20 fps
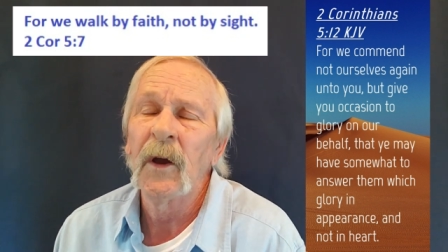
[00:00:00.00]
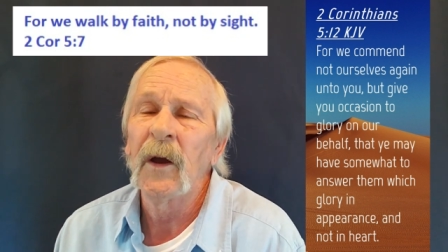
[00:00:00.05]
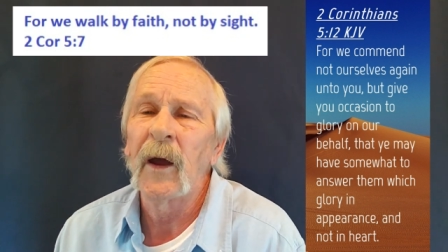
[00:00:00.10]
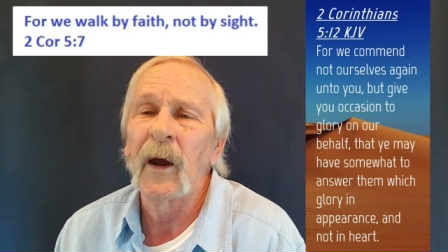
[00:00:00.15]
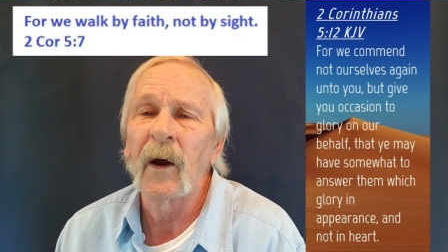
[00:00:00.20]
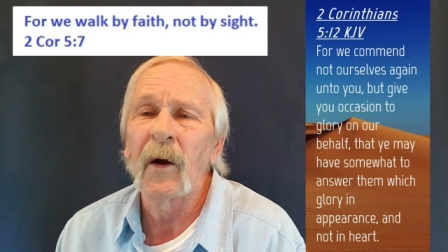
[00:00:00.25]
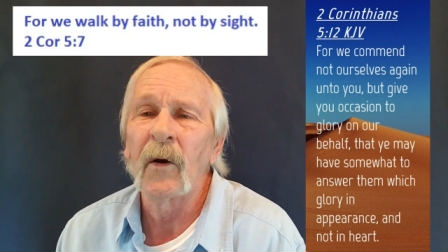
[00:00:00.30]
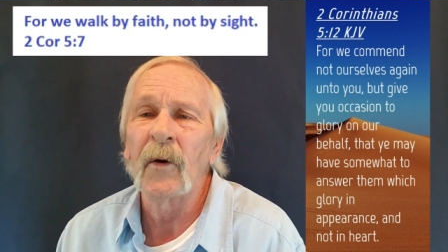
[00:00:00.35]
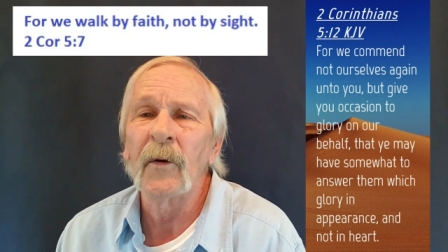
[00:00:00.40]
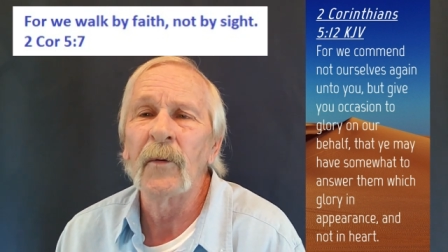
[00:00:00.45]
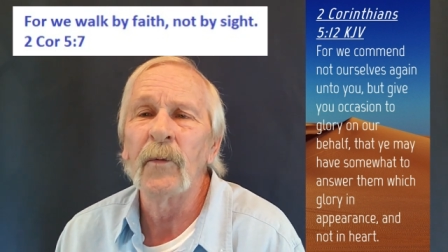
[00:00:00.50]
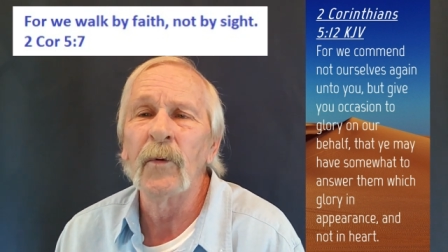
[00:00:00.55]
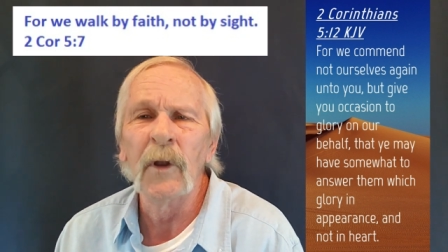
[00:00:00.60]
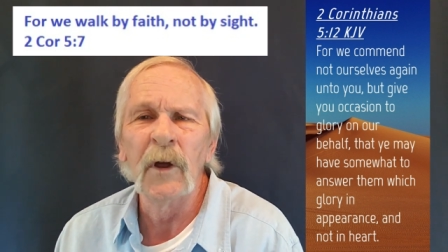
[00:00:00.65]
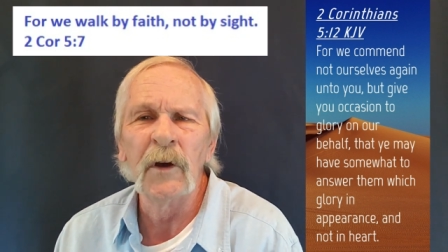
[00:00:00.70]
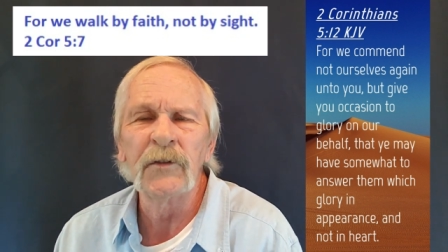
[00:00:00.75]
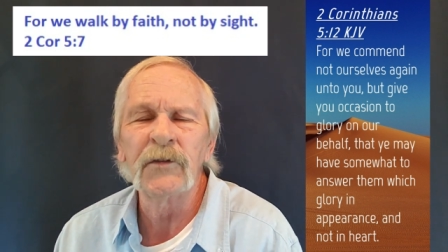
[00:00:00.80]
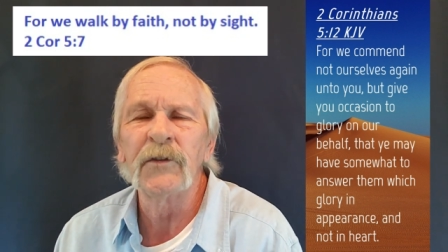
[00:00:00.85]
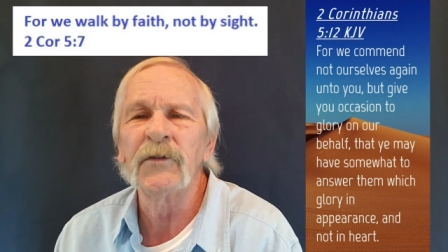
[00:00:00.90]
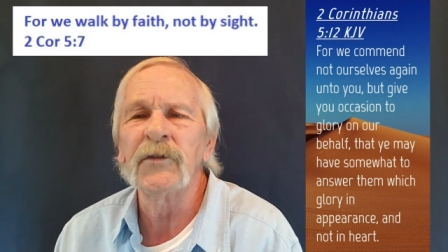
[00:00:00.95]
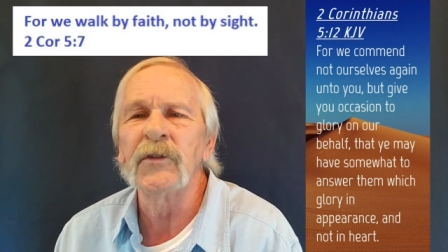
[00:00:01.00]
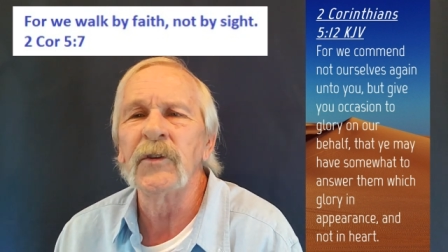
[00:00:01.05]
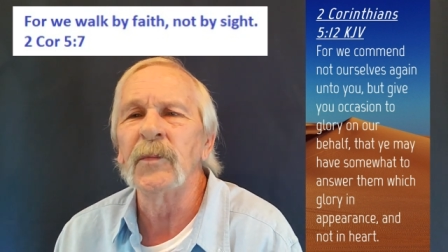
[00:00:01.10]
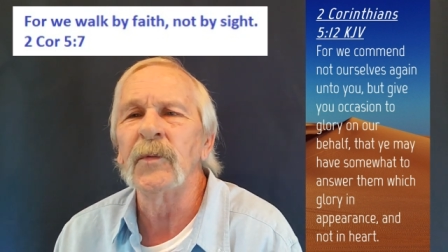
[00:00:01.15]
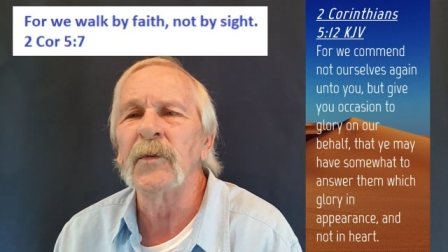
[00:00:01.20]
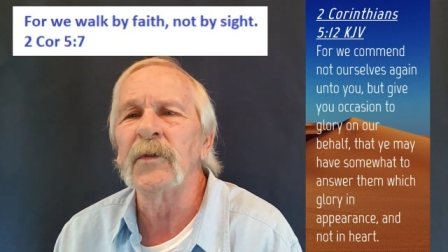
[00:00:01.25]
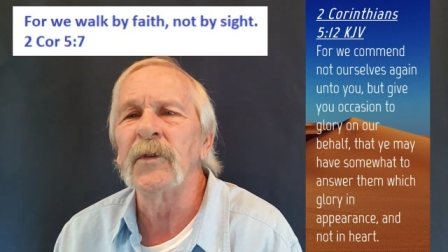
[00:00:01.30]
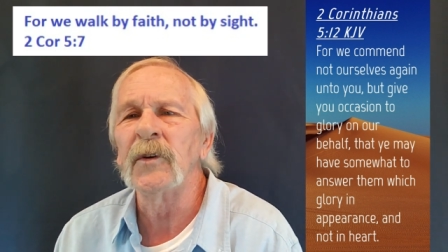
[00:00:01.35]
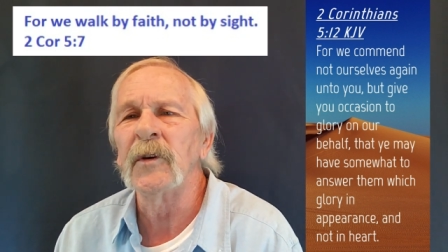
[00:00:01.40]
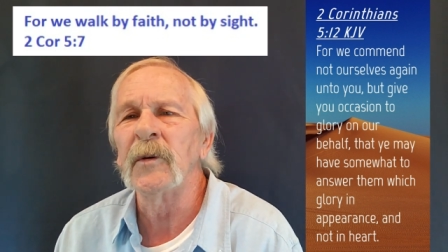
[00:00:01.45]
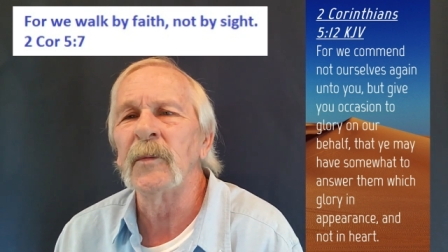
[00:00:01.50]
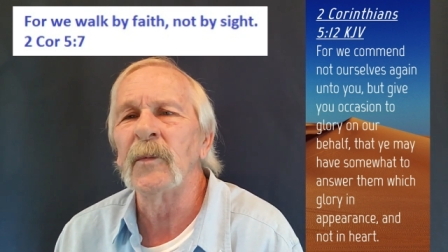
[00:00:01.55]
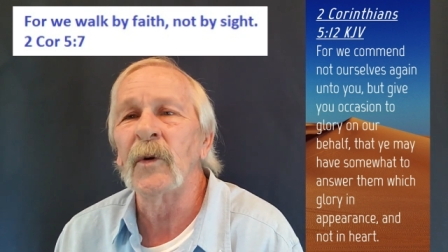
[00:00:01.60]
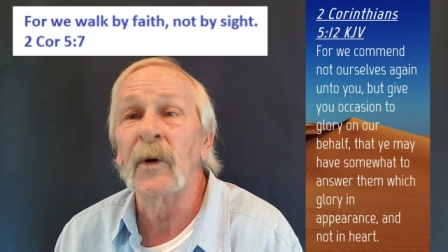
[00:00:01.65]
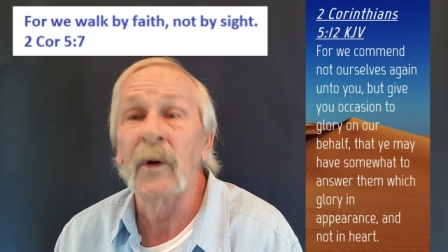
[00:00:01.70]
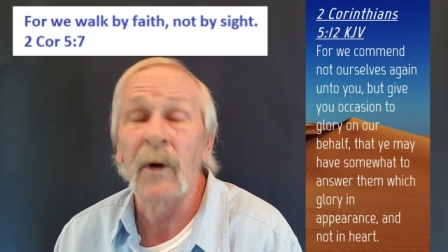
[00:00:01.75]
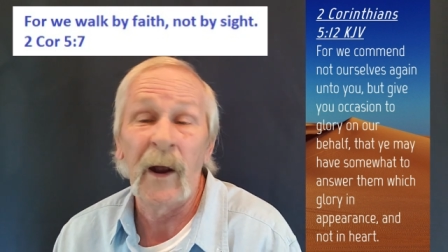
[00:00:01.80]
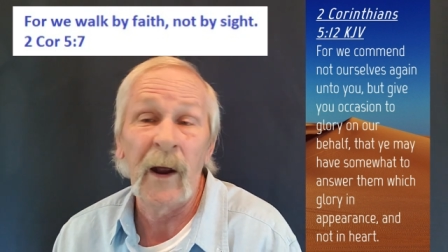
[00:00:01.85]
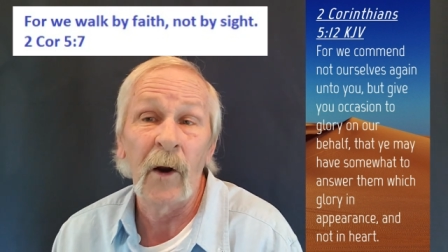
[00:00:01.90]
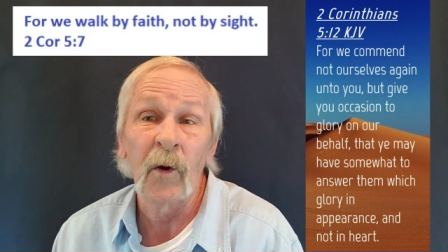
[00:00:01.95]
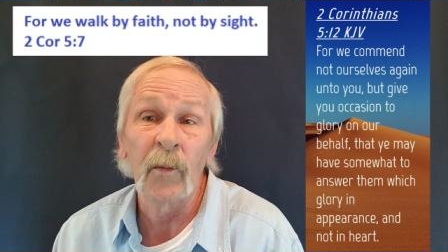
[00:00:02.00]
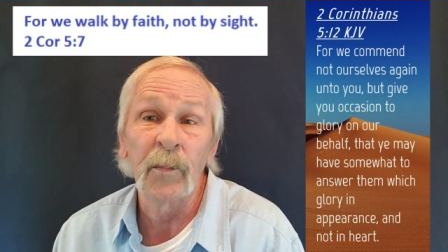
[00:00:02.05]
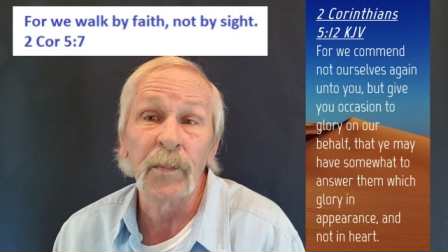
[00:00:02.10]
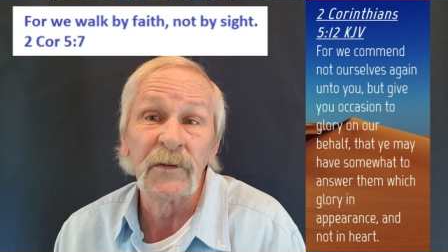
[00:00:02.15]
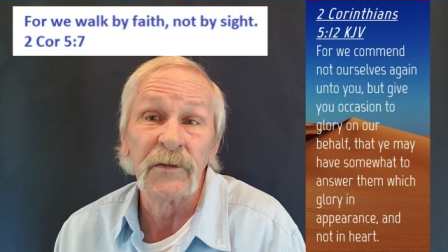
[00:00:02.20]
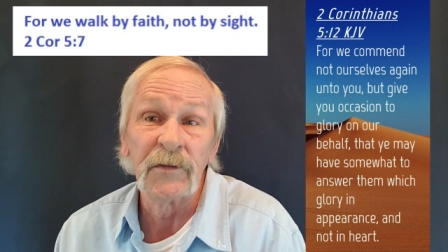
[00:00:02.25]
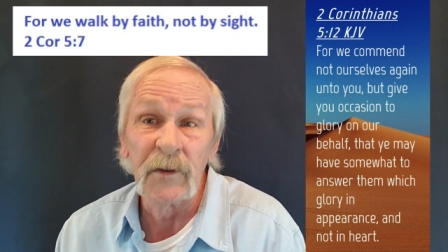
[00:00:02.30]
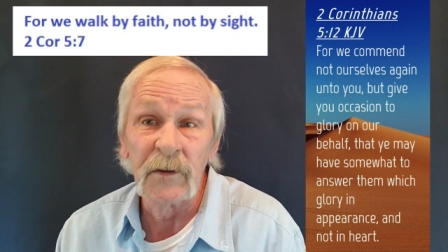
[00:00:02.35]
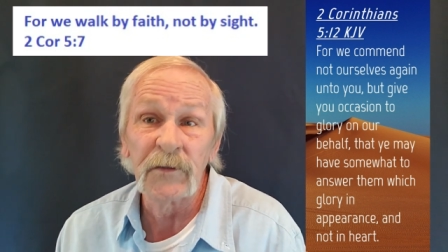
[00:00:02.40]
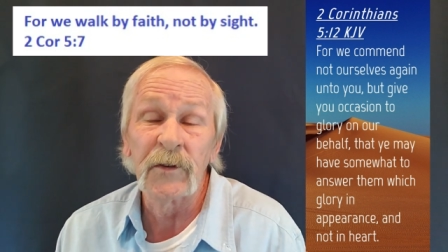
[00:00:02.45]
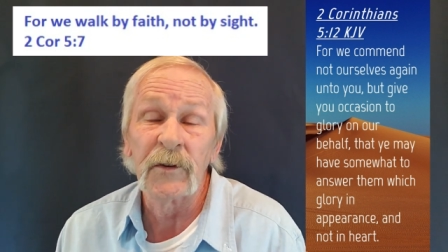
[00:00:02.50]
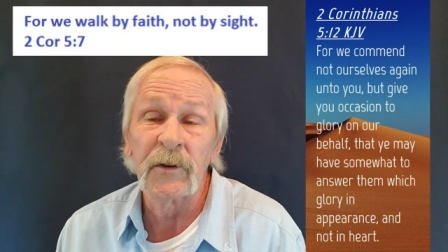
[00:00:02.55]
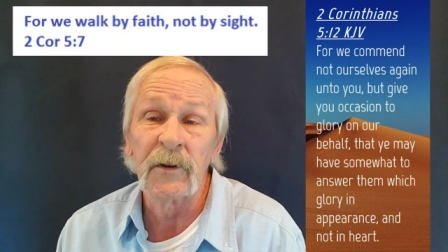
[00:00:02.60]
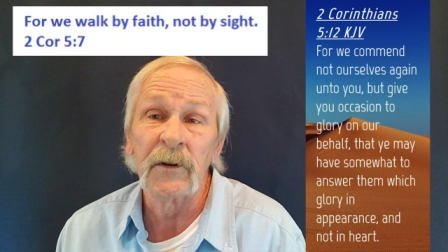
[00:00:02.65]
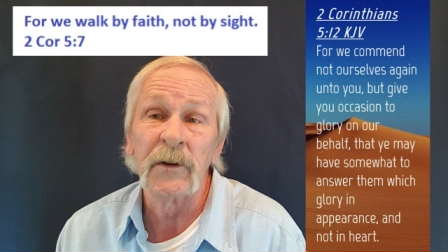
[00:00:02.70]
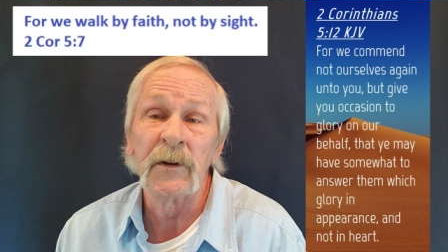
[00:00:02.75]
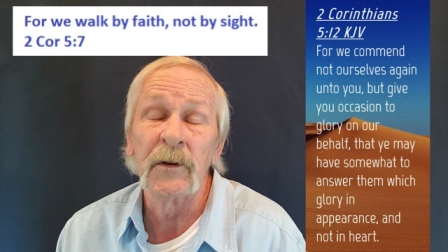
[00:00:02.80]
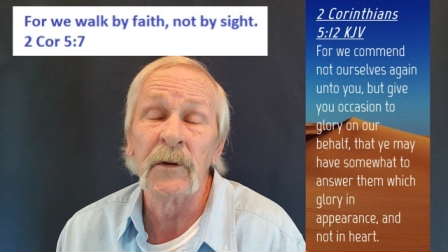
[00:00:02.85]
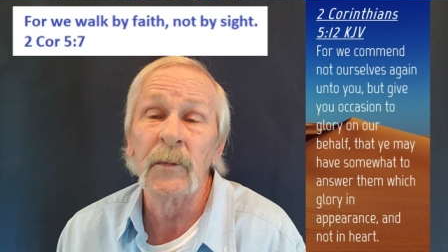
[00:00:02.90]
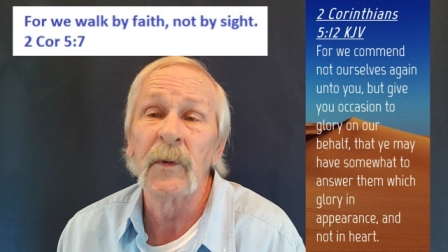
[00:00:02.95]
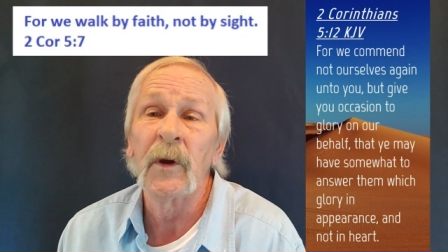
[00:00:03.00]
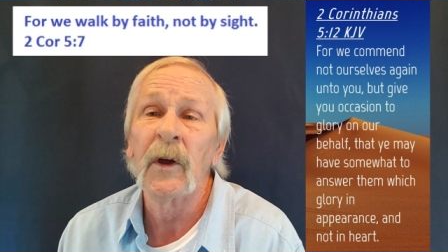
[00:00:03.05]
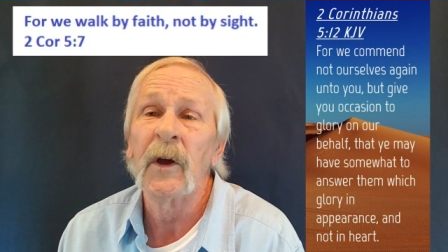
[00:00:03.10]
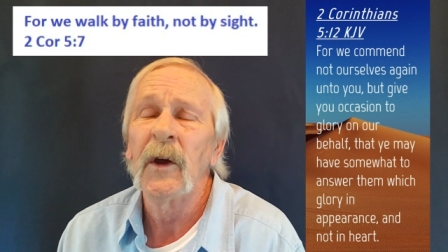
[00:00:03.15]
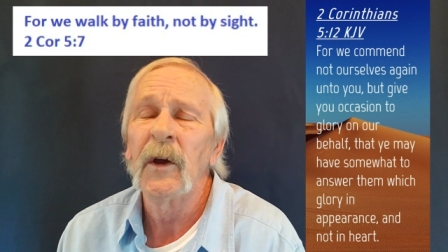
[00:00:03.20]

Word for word: our relationship with Him or our position in Him,